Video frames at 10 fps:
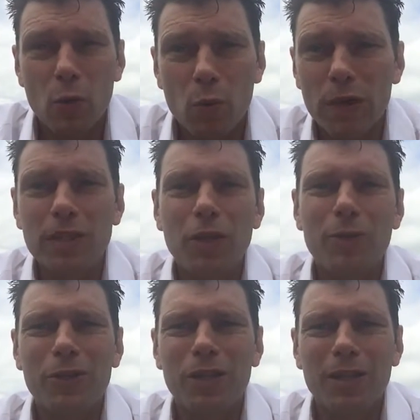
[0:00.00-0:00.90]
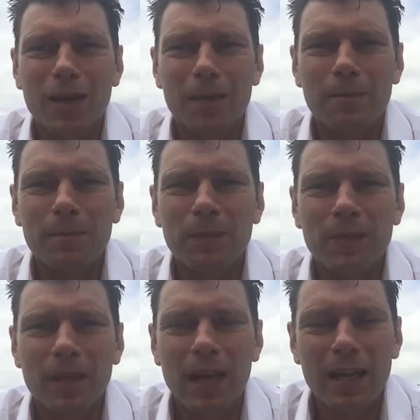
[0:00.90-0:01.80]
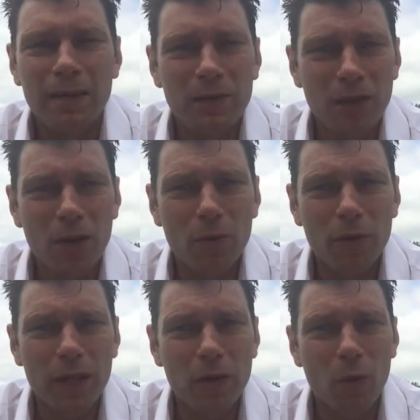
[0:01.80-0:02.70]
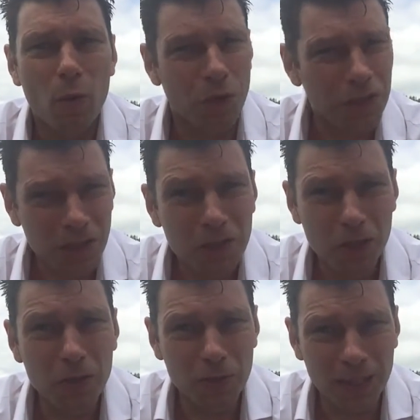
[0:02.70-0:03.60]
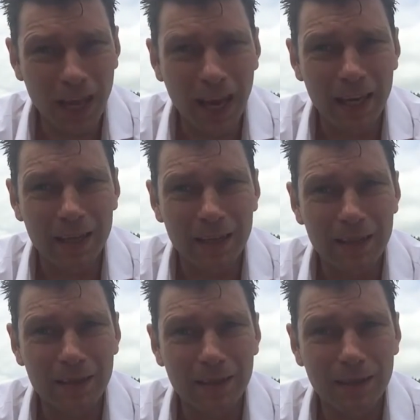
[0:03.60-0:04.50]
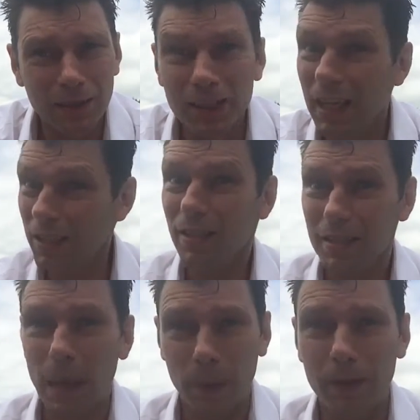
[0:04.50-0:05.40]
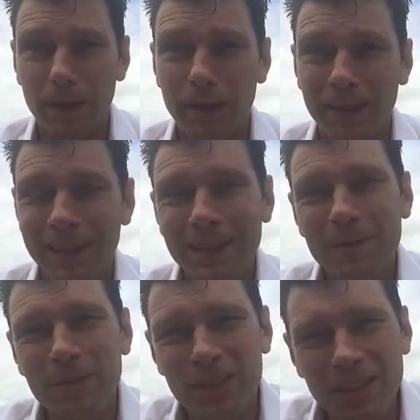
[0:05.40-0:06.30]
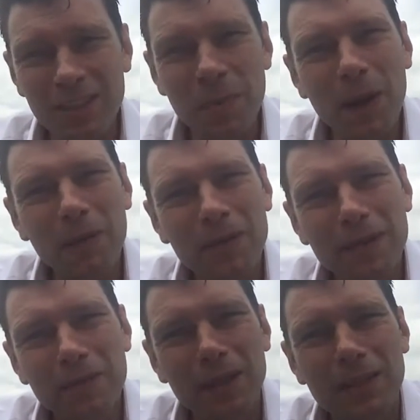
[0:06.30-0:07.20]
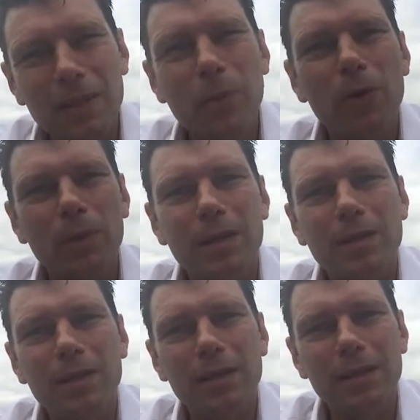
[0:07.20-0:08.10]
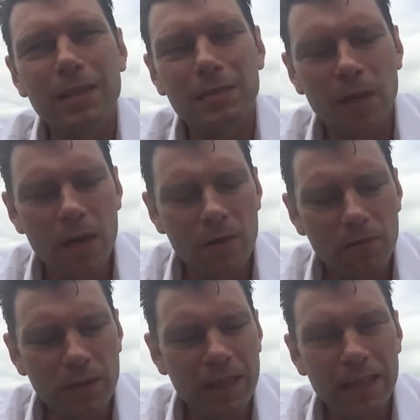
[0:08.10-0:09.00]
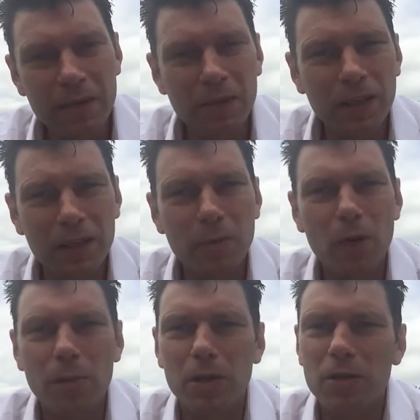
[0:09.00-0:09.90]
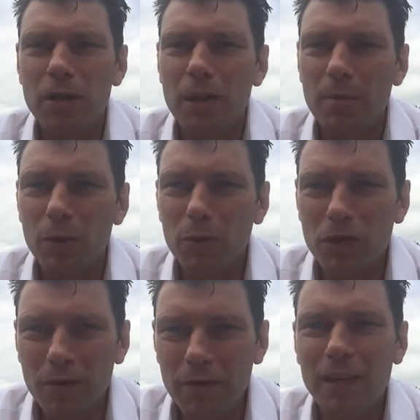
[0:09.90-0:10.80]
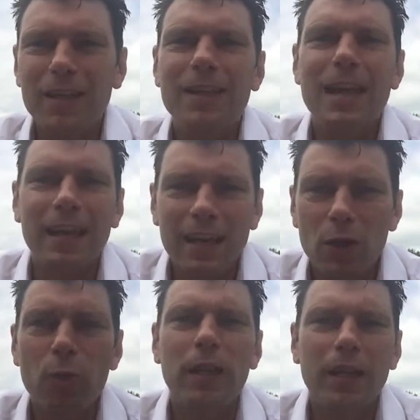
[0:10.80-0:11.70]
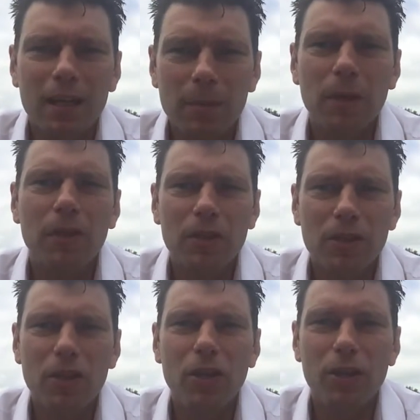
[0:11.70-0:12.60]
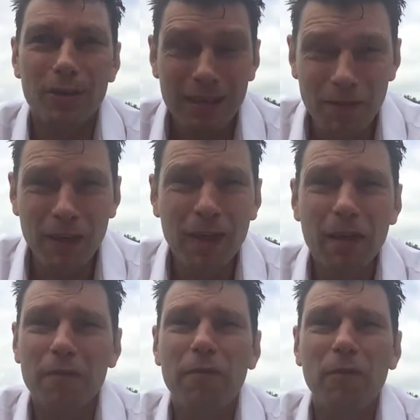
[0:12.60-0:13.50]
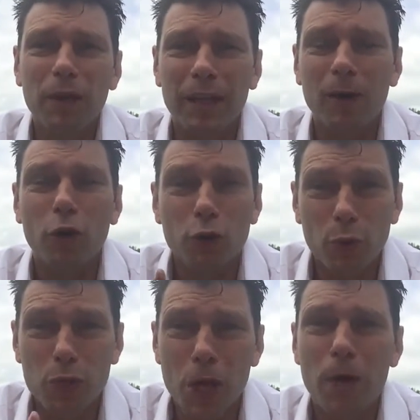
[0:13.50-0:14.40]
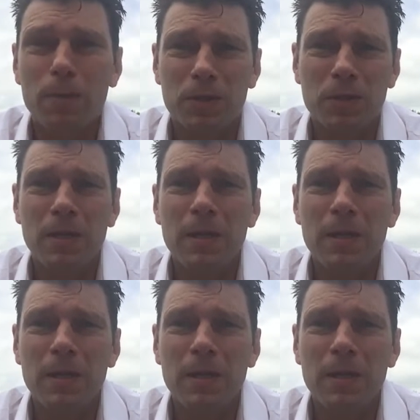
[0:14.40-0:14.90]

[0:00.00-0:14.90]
what is it you wish you'd have done? And if so, then what are you going to do today, just in case it does happen? This is about living to the moment. This is really living in the moment, but also living in the day, in the week, in the month, in the year, living life fully on your terms.